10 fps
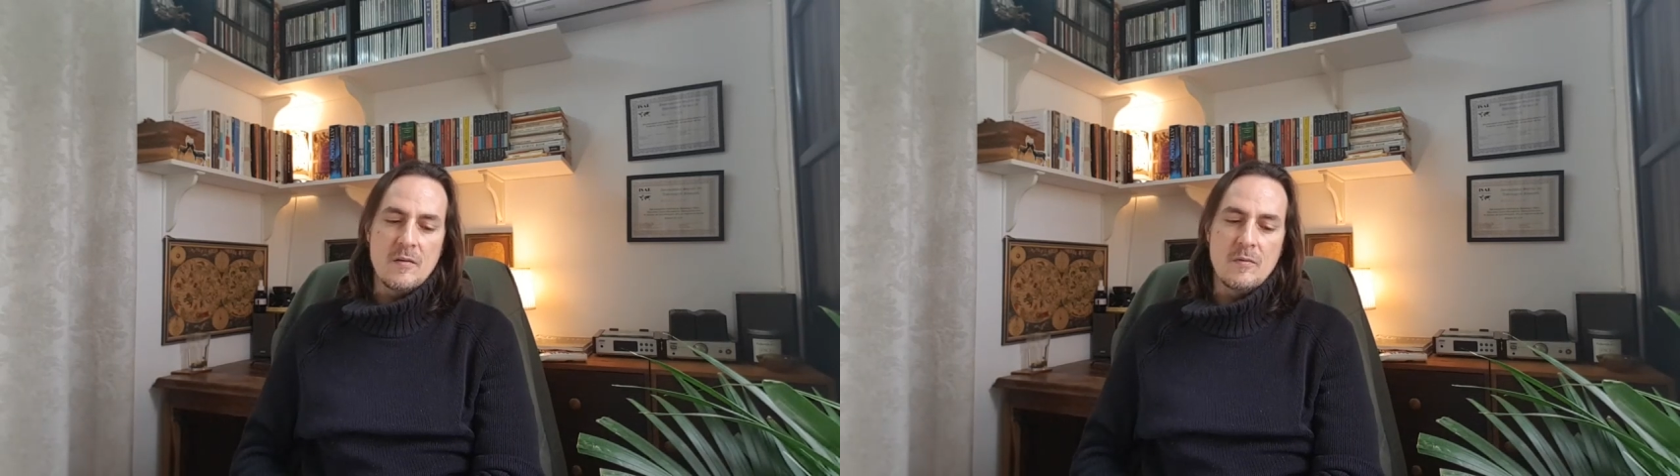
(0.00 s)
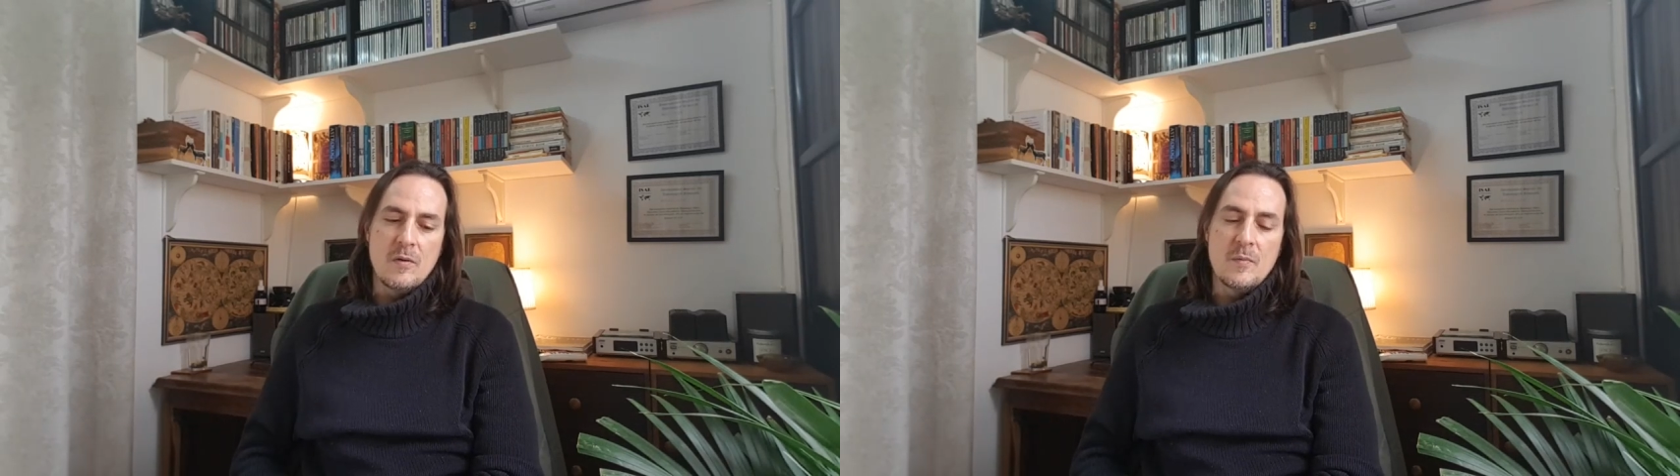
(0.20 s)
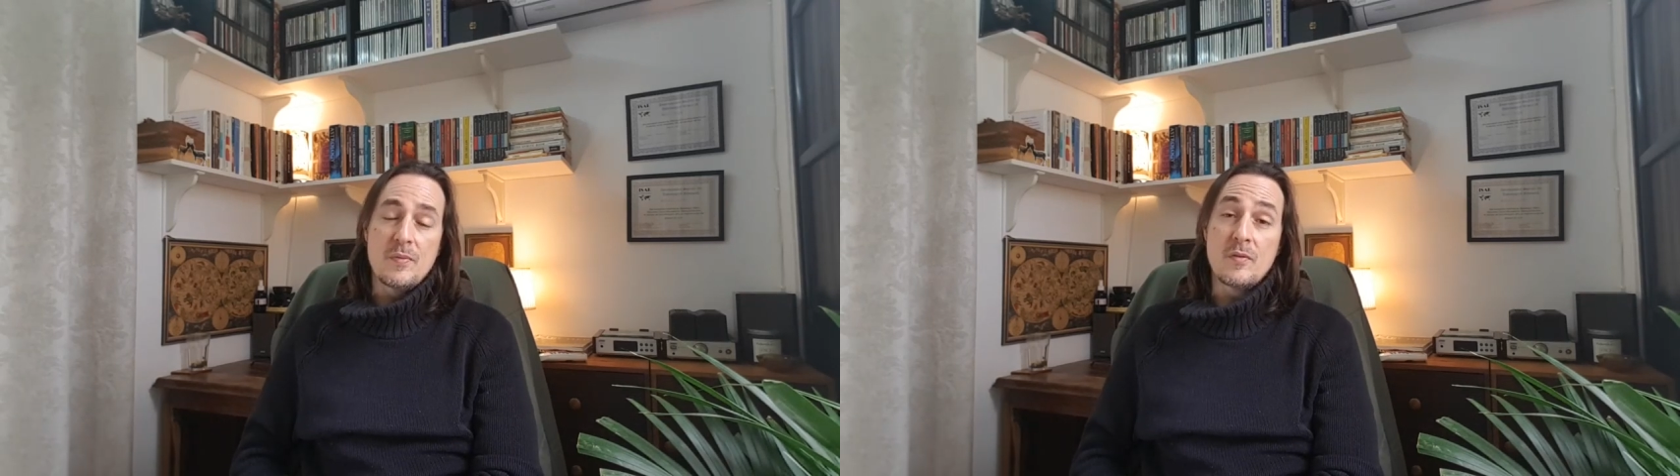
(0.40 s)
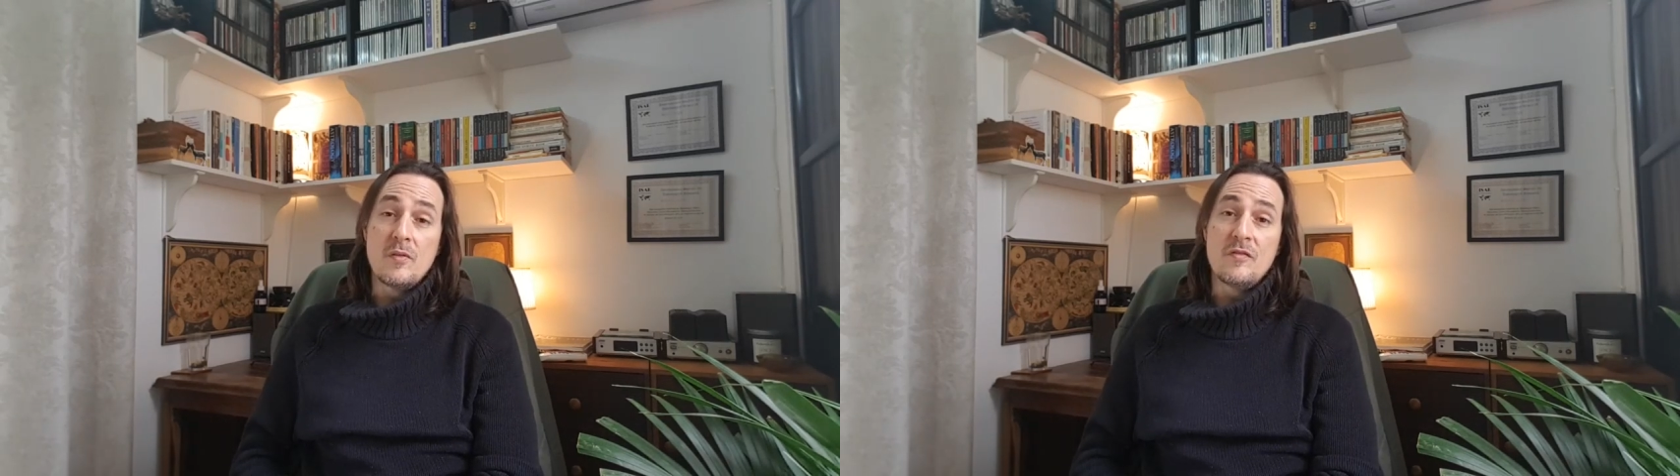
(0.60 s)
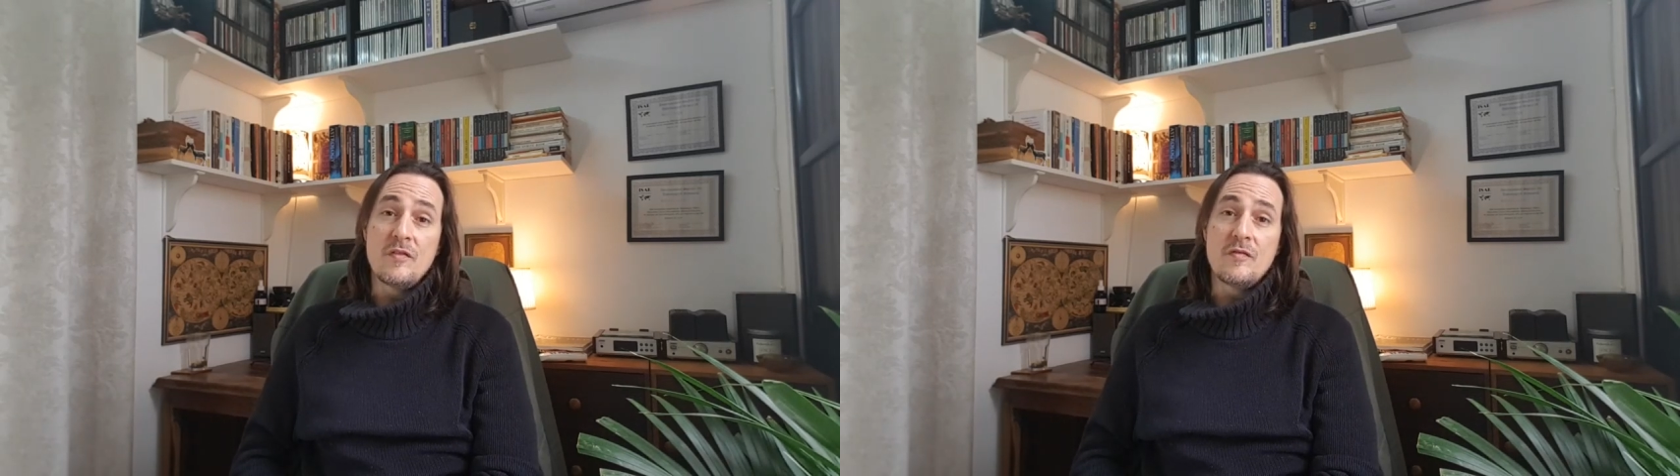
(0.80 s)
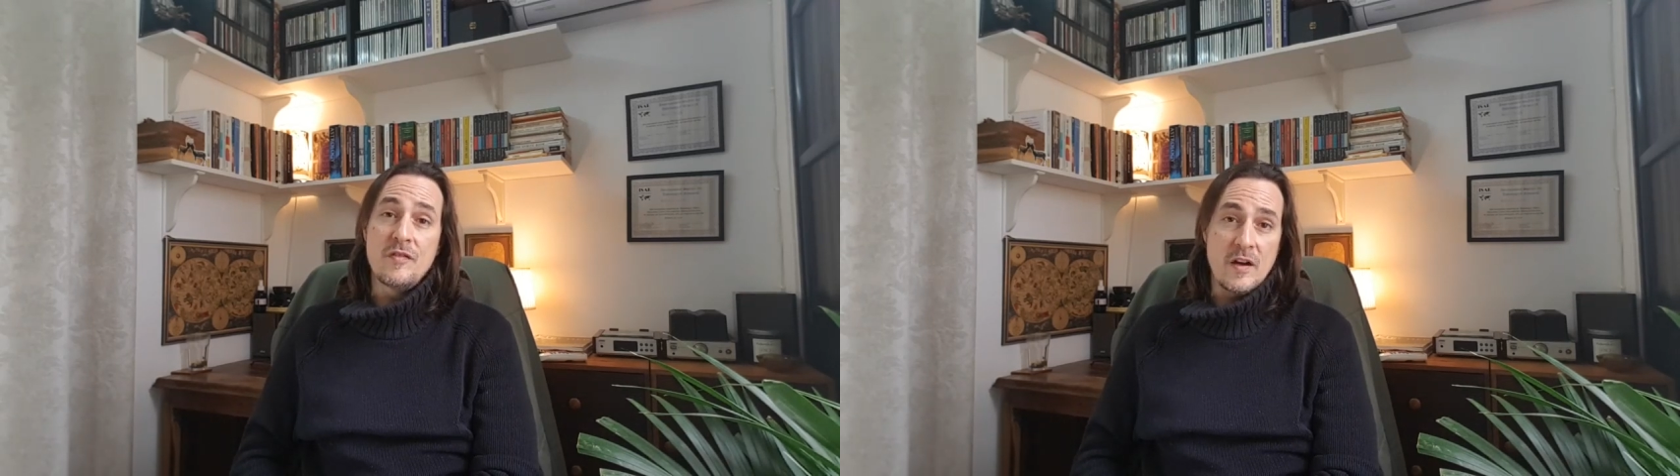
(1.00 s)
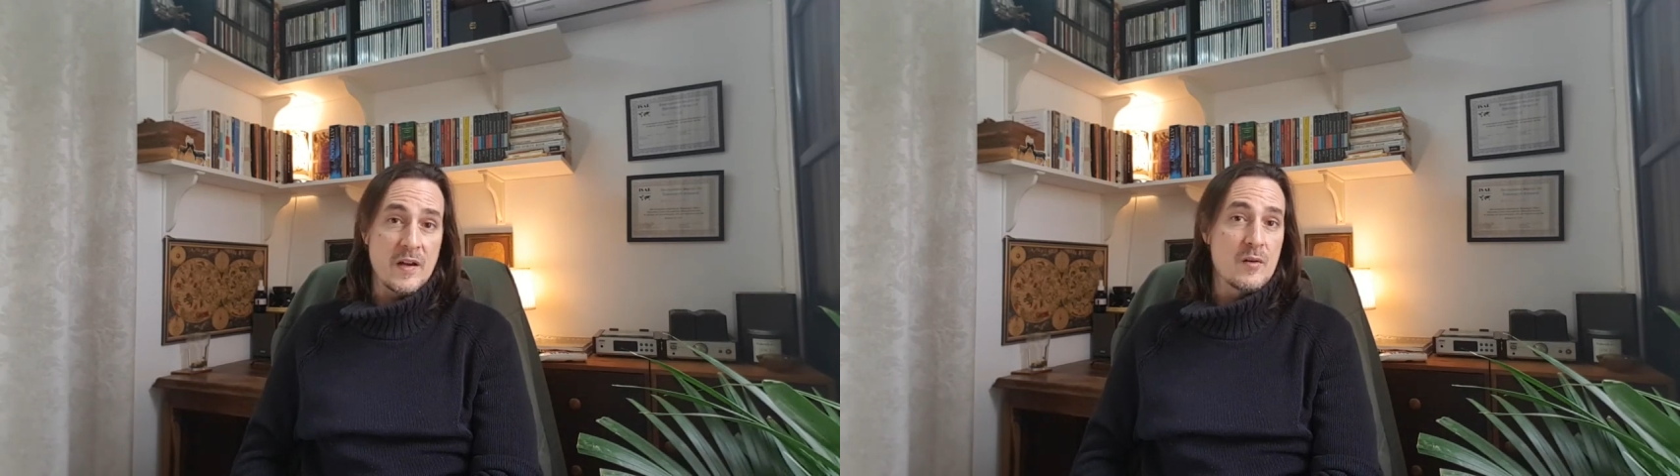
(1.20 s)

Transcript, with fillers: would prove very